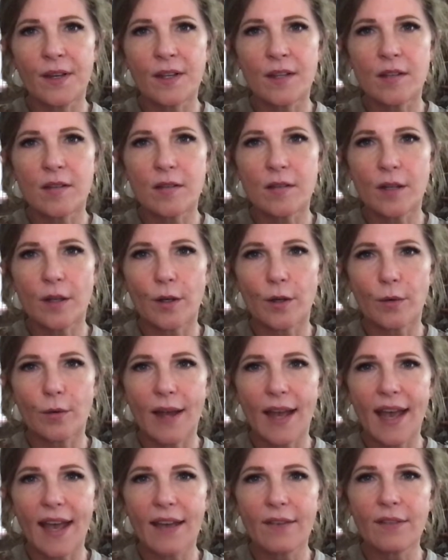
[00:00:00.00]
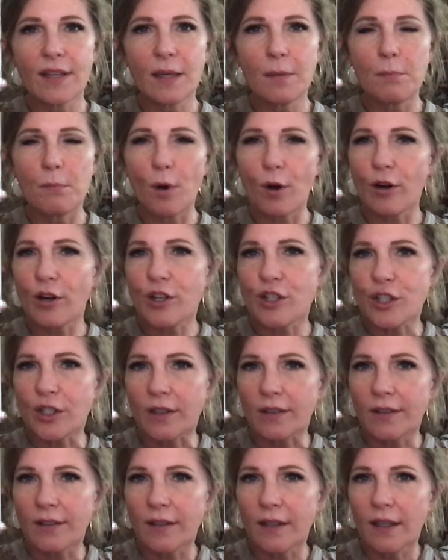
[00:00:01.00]
So, having
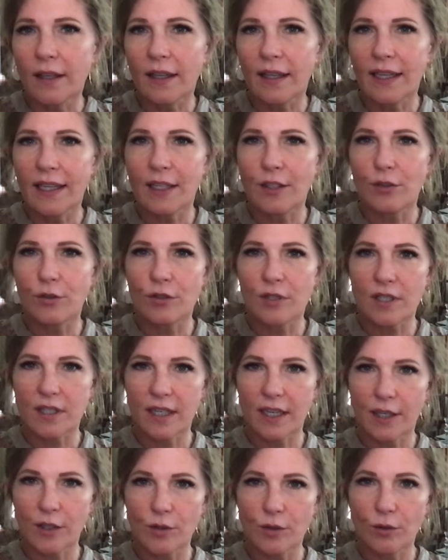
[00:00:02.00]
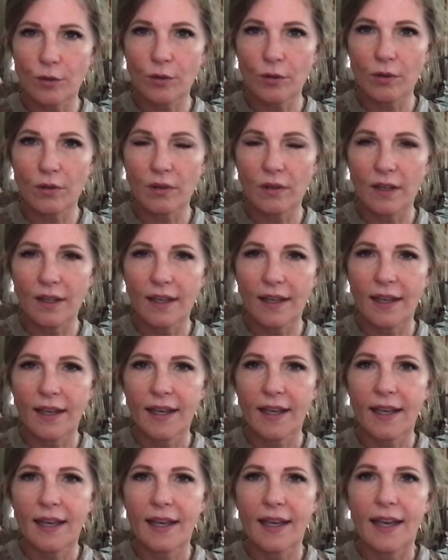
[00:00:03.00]
margin in your schedule,
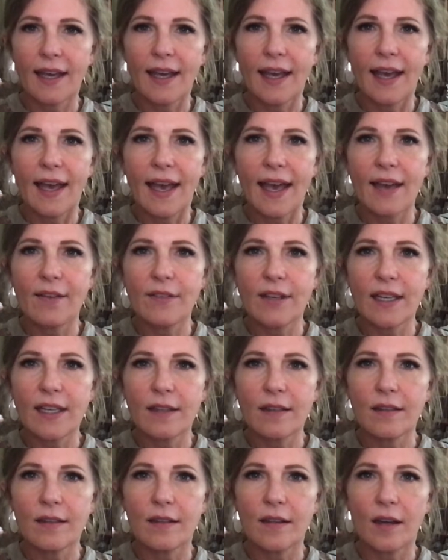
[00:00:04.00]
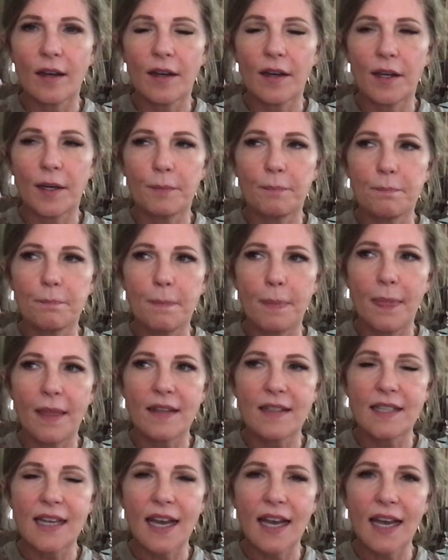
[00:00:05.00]
having um,
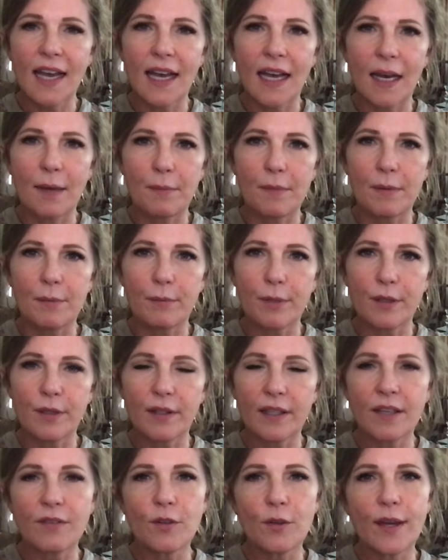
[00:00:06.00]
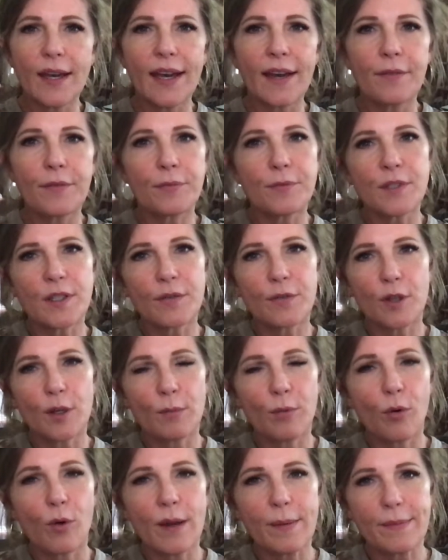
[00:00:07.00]
time, but like if you have different
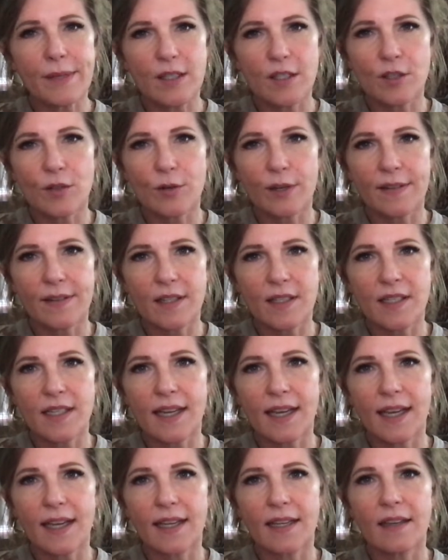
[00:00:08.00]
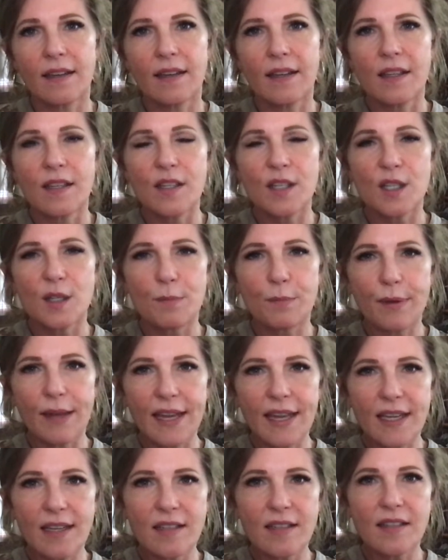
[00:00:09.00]
appointments during the day,
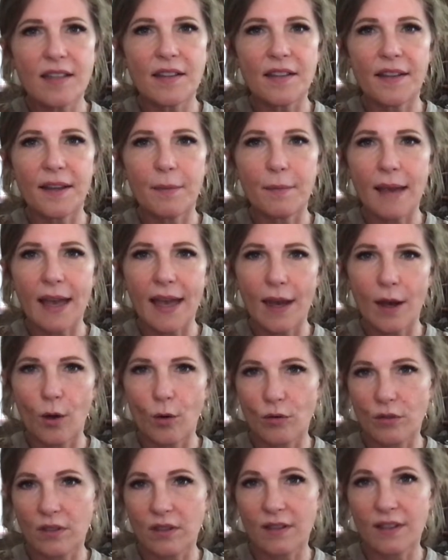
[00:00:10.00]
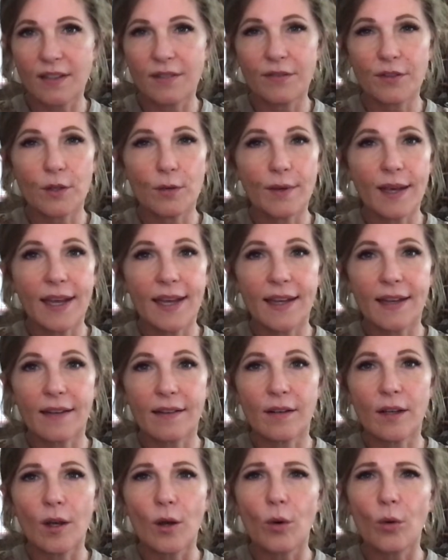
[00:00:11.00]
space them out if you
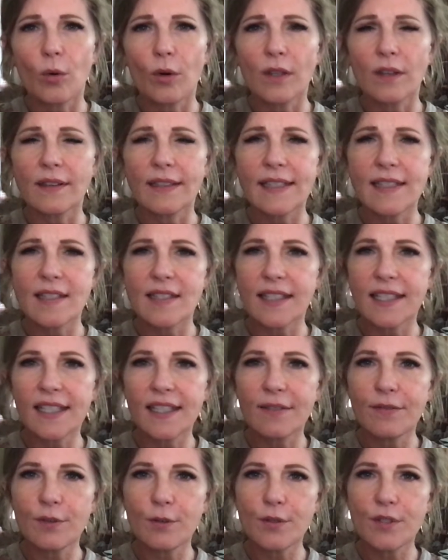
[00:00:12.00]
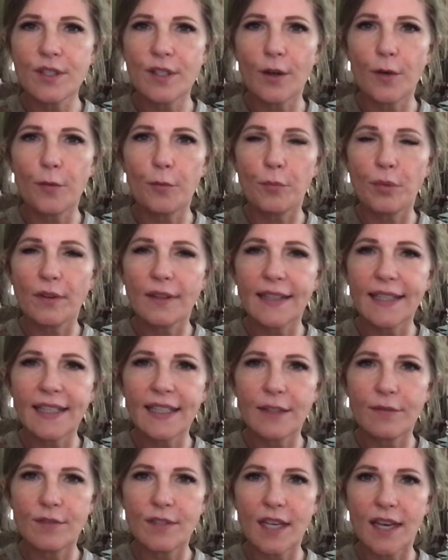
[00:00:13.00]
can, or at least give yourself
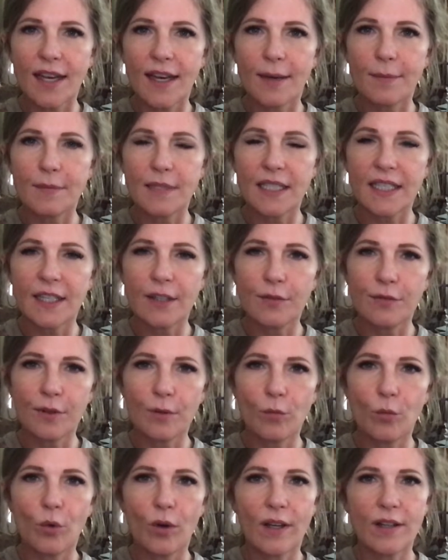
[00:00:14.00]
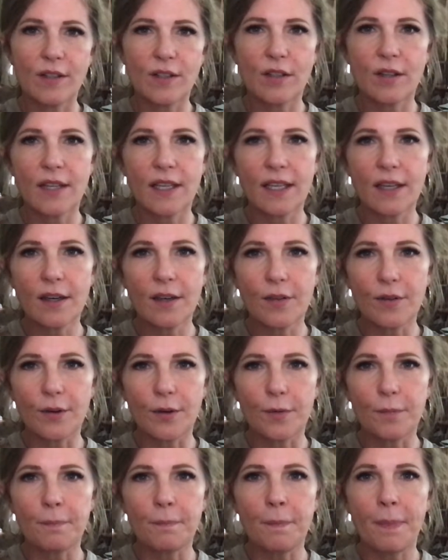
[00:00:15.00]
plenty of time to get from one to the other